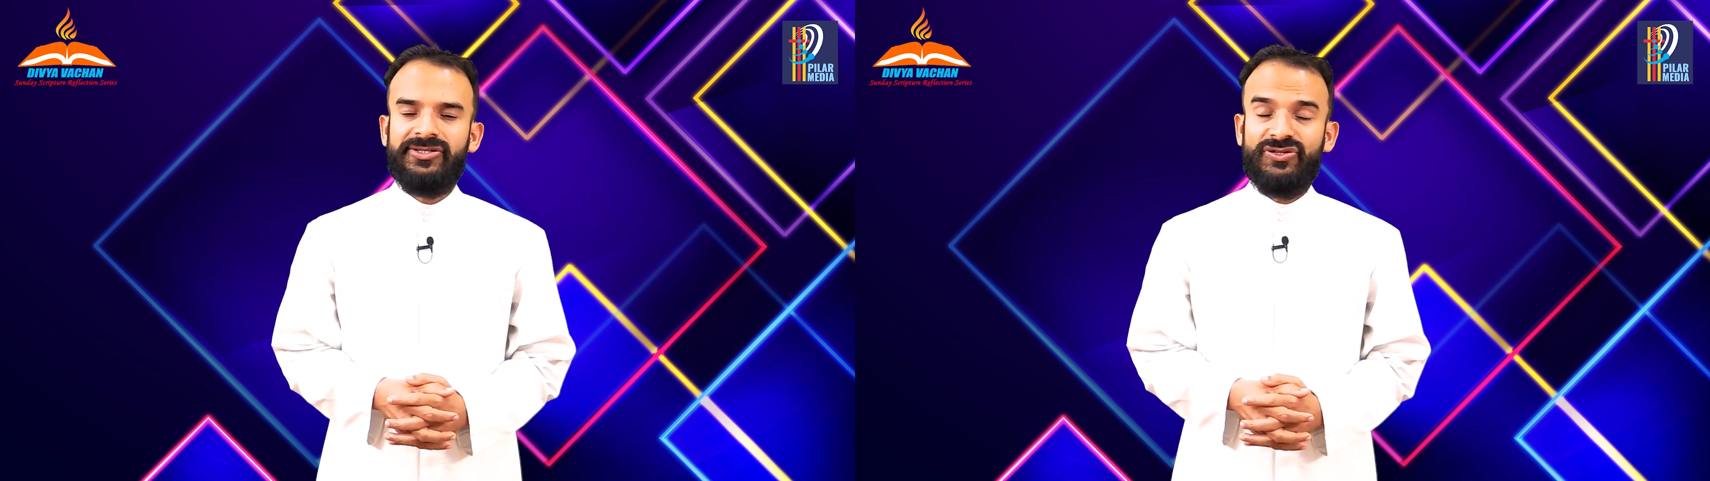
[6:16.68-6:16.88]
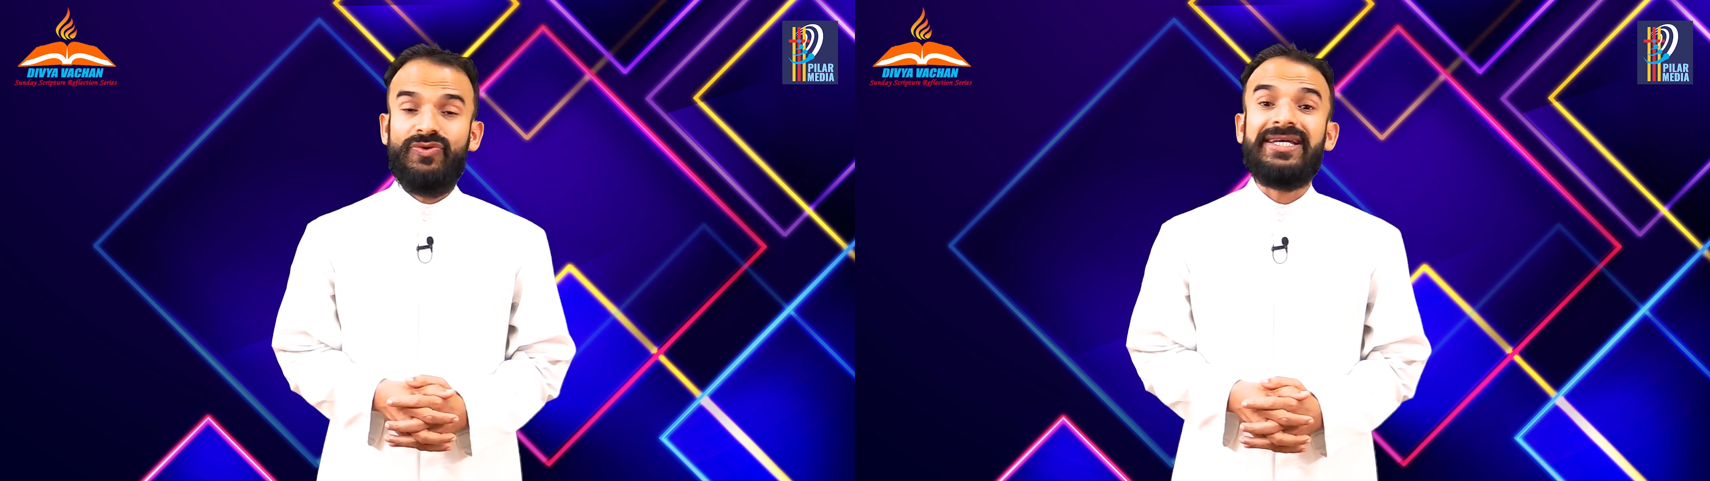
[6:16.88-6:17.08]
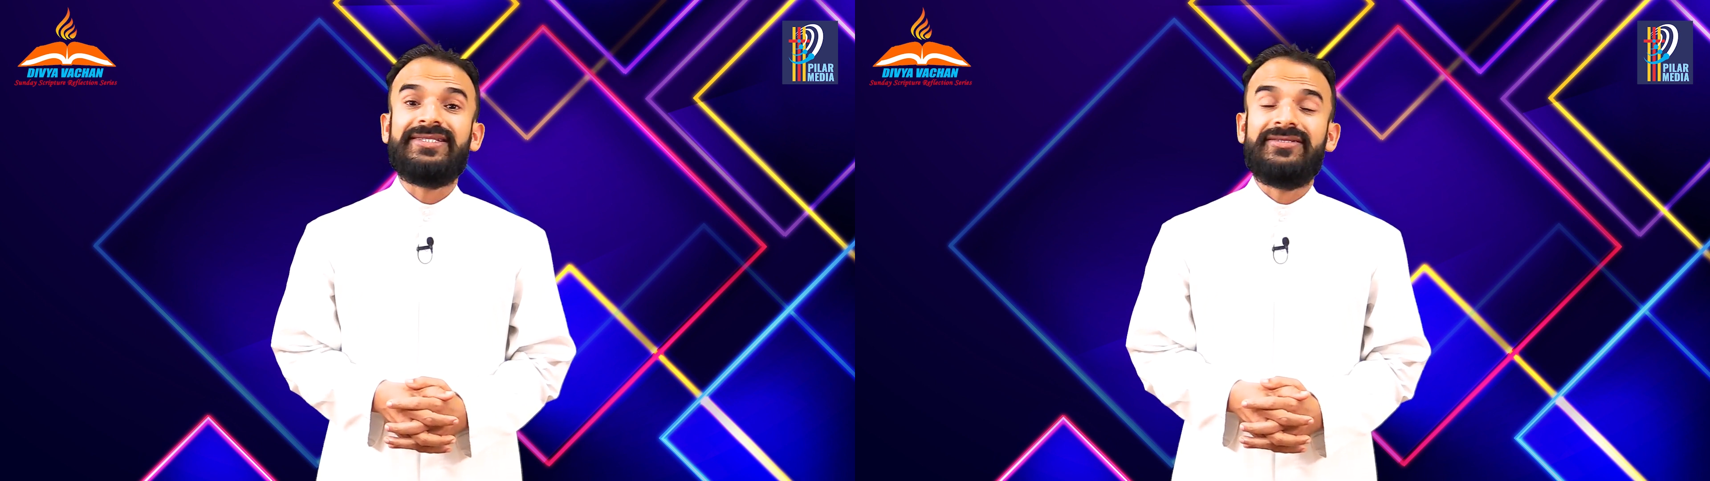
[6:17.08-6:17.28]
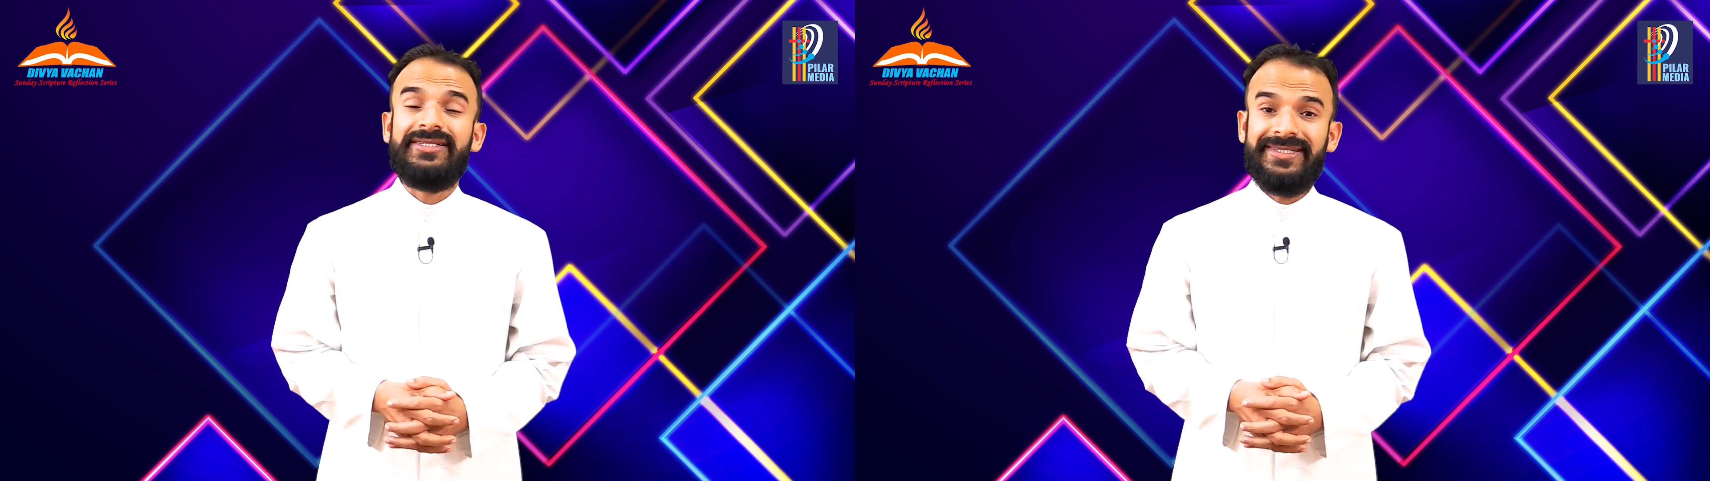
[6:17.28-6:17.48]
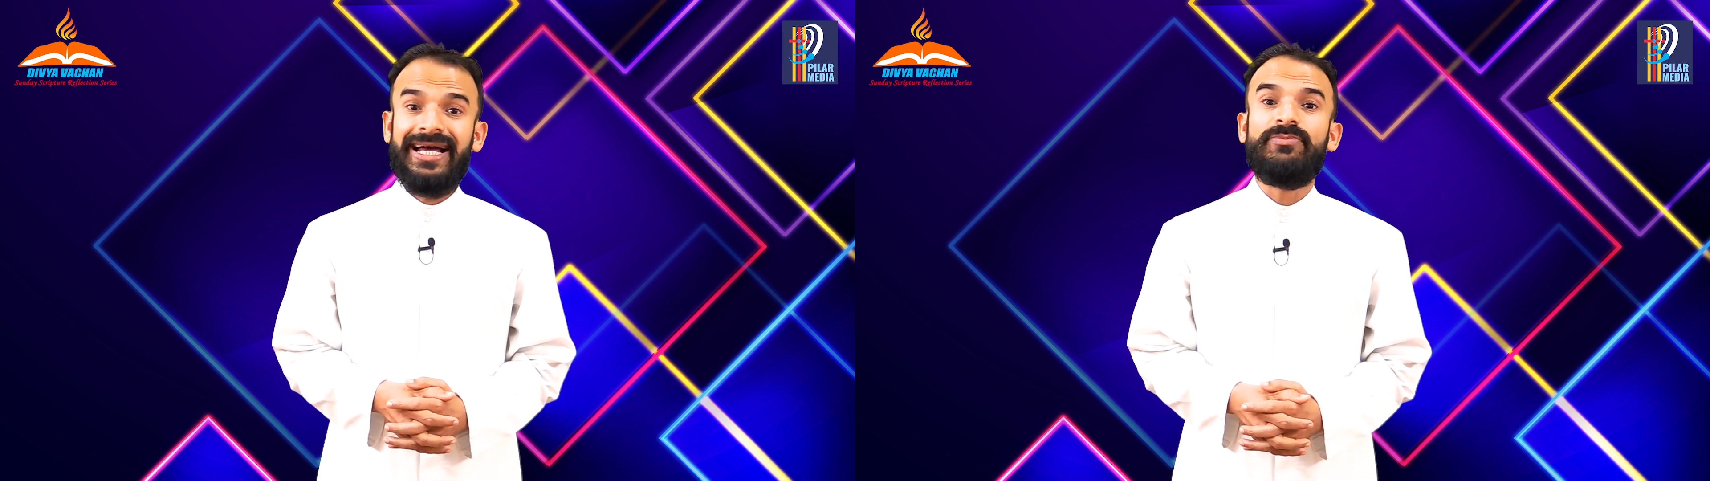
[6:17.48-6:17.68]
So as
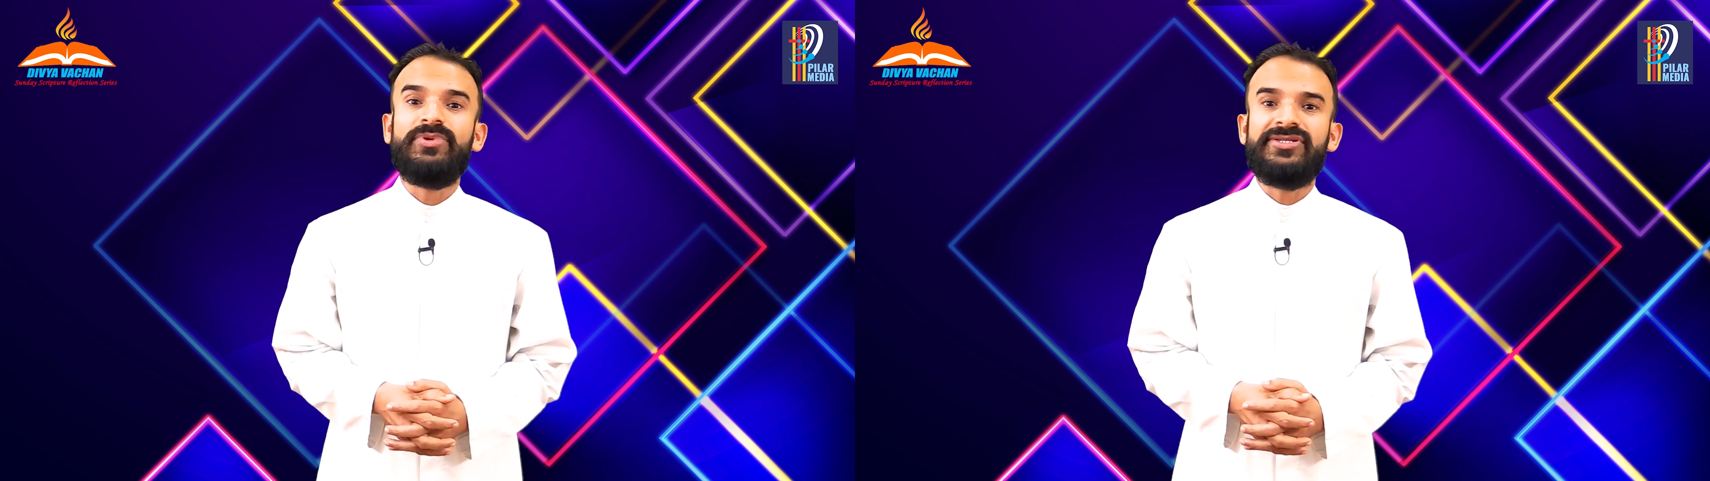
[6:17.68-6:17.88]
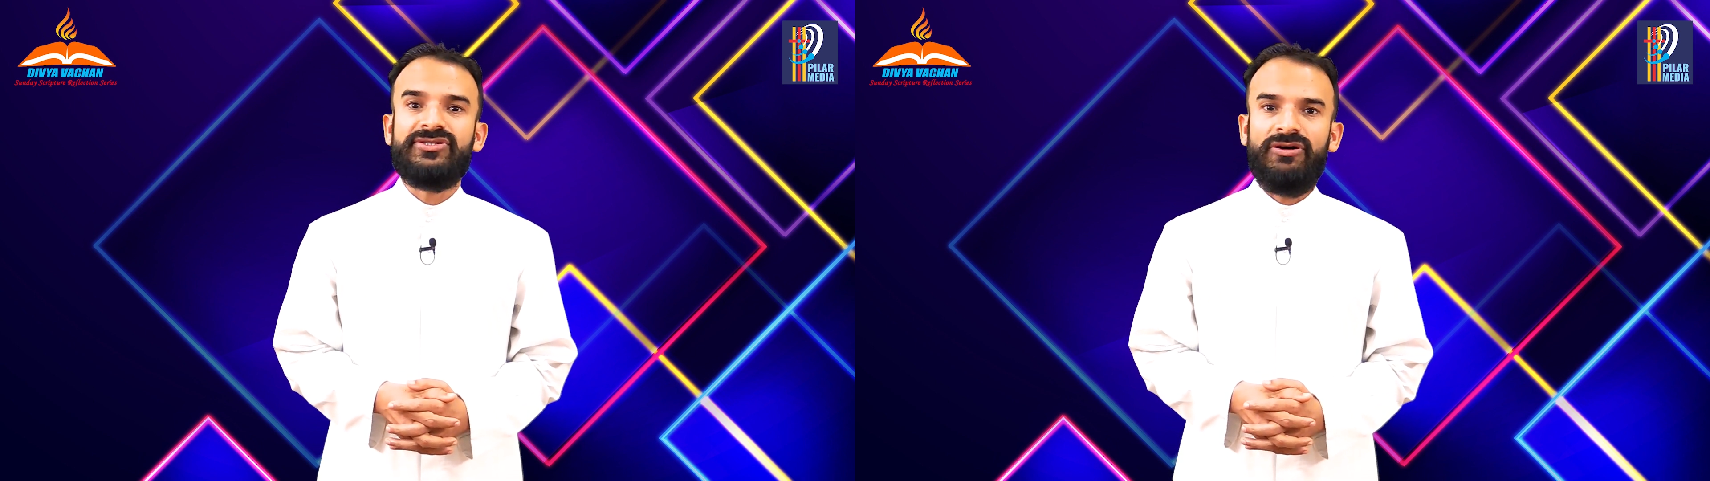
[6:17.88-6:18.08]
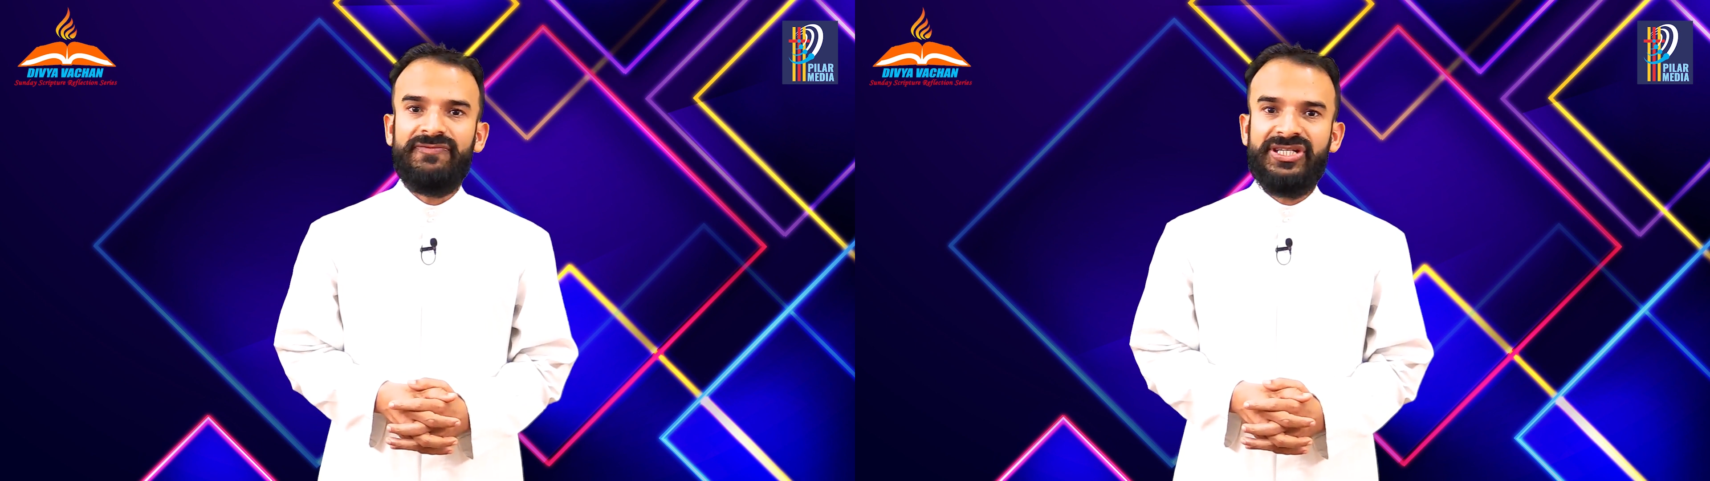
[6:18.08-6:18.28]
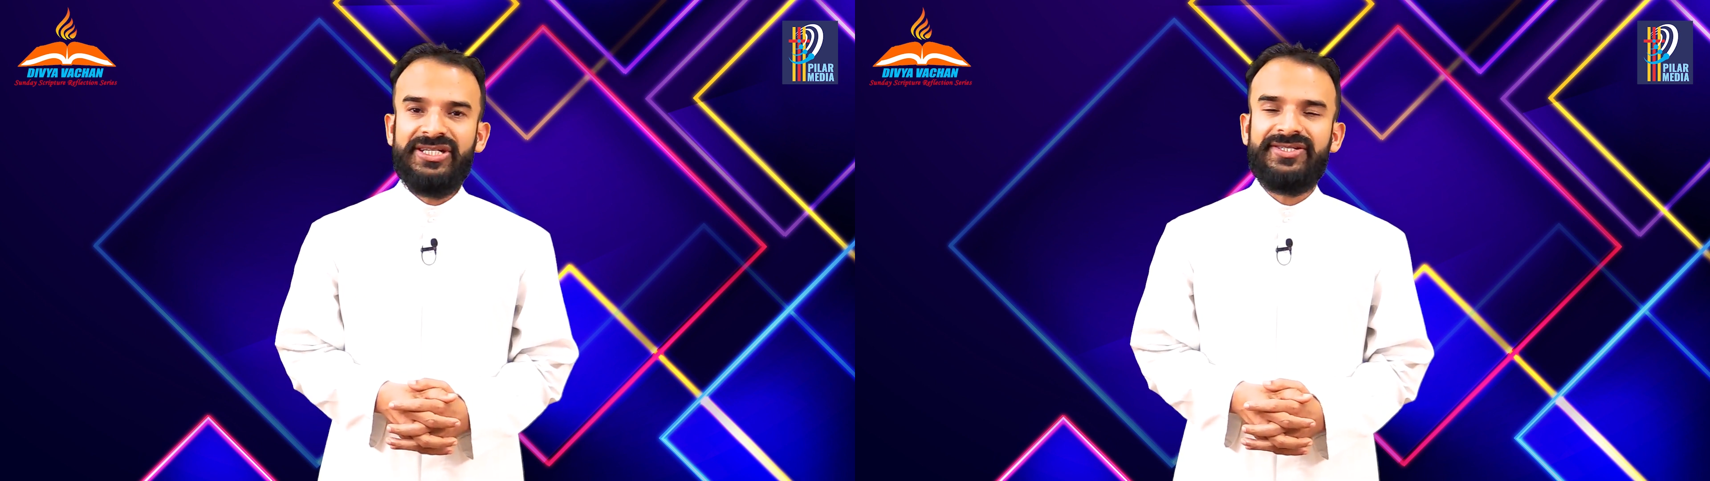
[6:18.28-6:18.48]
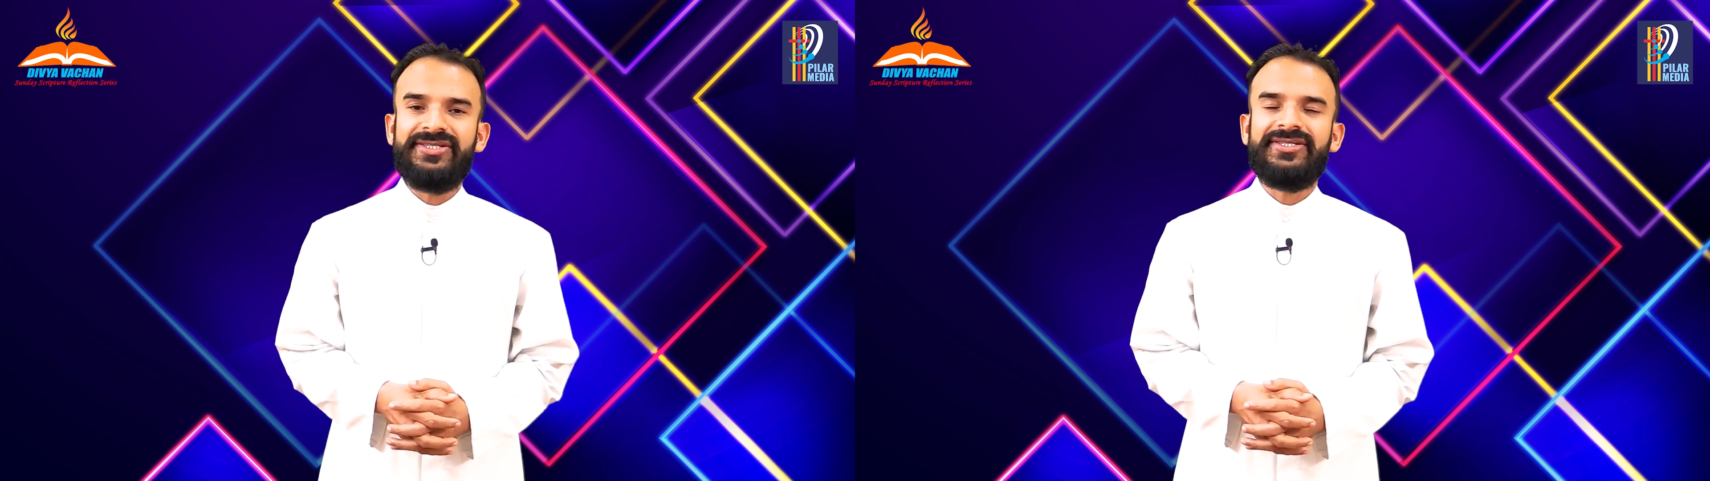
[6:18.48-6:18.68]
disciples of
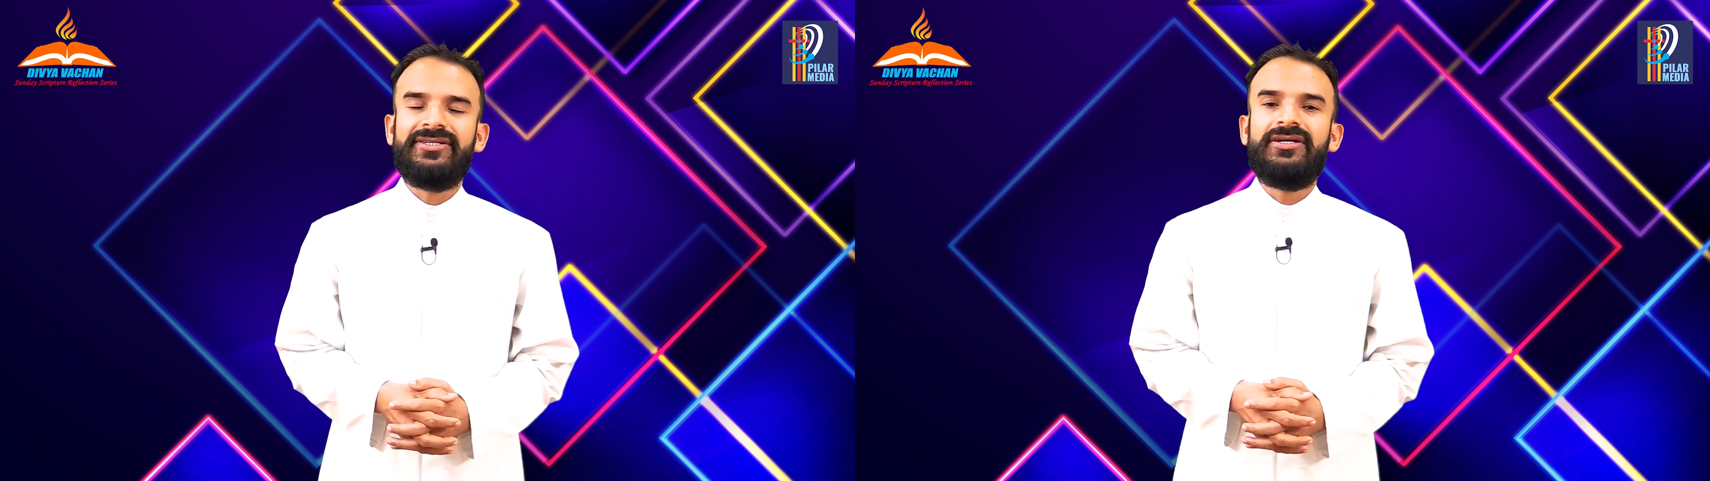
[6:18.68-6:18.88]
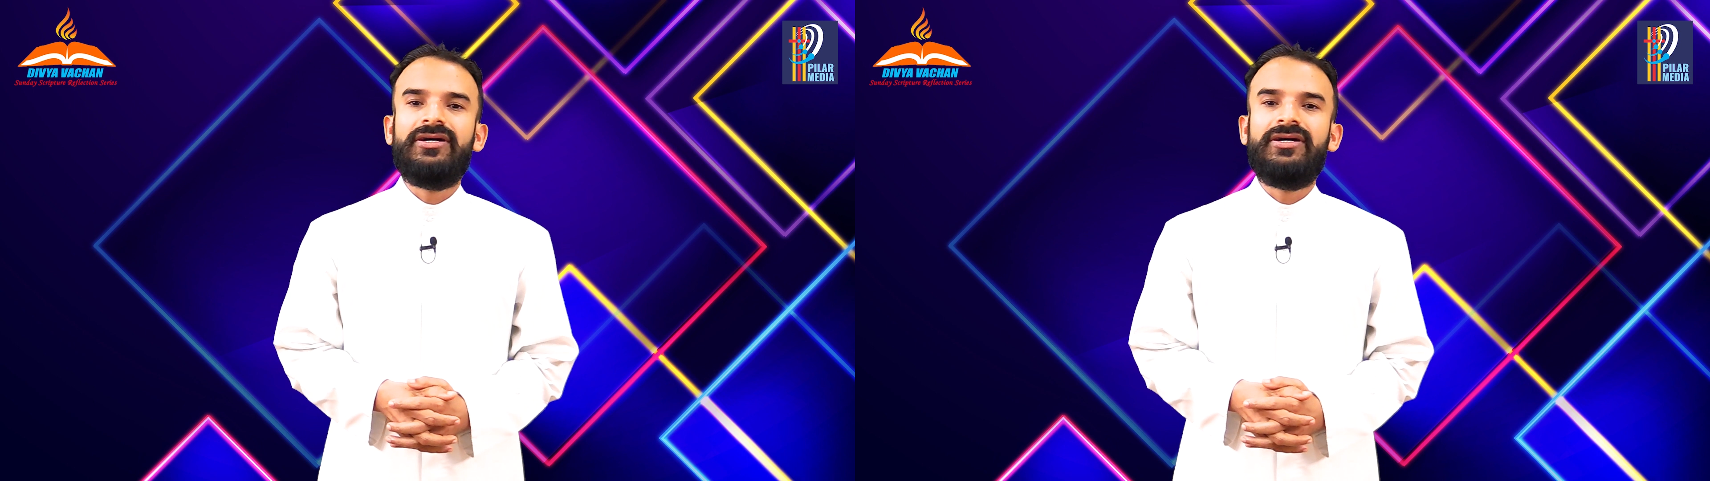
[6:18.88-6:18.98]
Jesus,